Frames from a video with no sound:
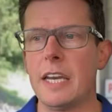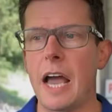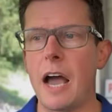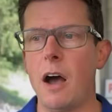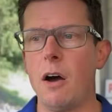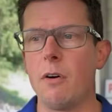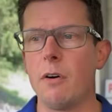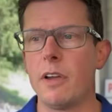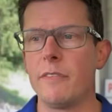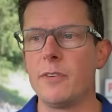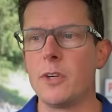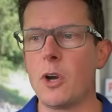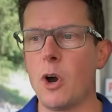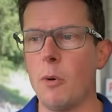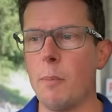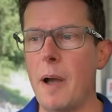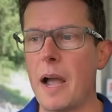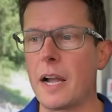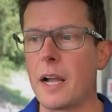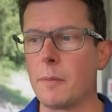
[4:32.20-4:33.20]
Now, if you
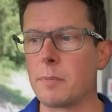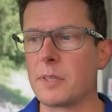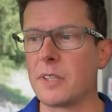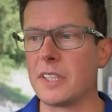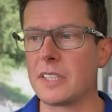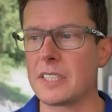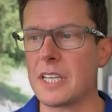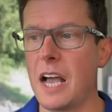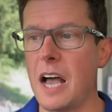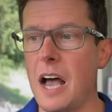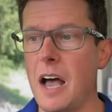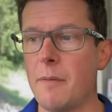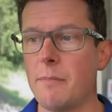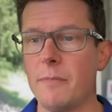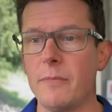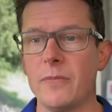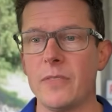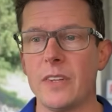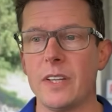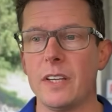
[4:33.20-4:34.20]
go back up to the top,
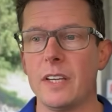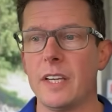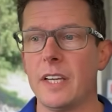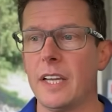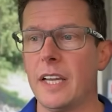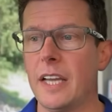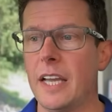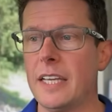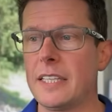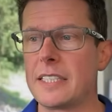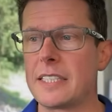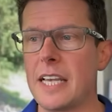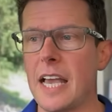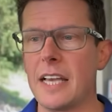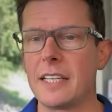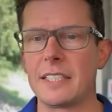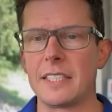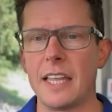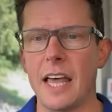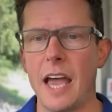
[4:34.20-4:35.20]
it
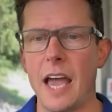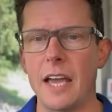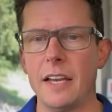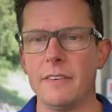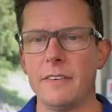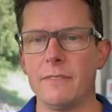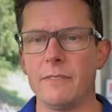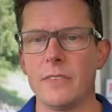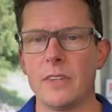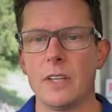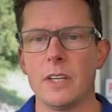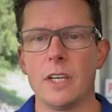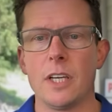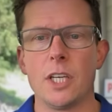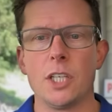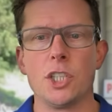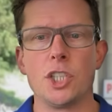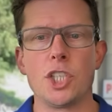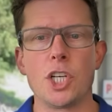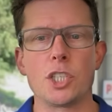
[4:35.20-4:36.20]
says that
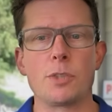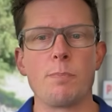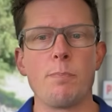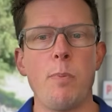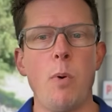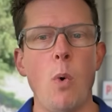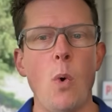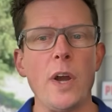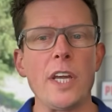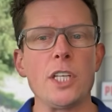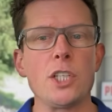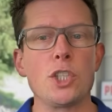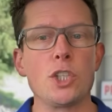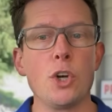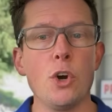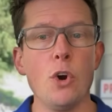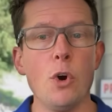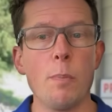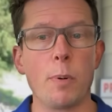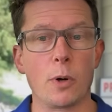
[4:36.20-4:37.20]
just
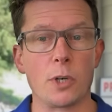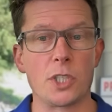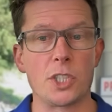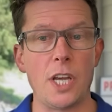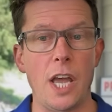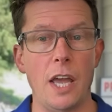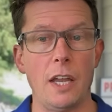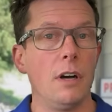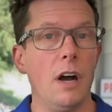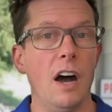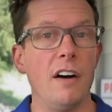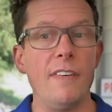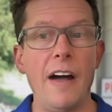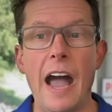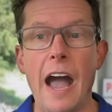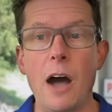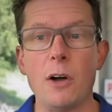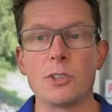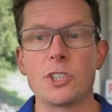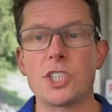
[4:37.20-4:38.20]
0.2% of
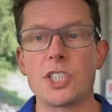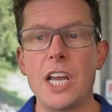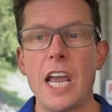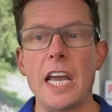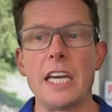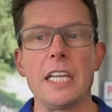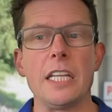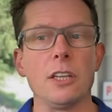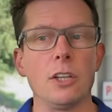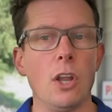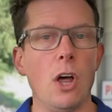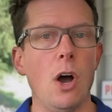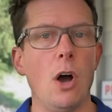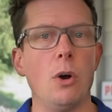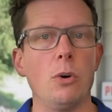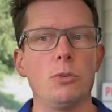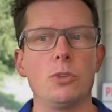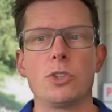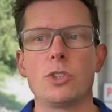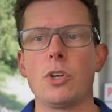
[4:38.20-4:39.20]
outstanding
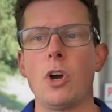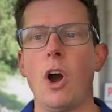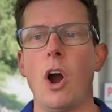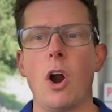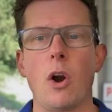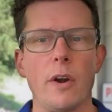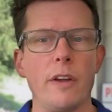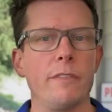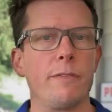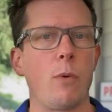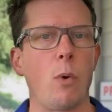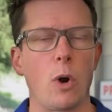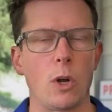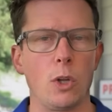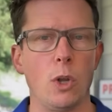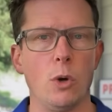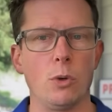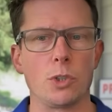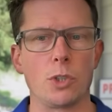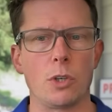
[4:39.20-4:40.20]
loans are in
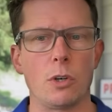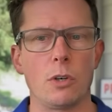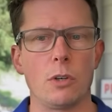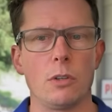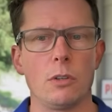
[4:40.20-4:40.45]
foreclosure.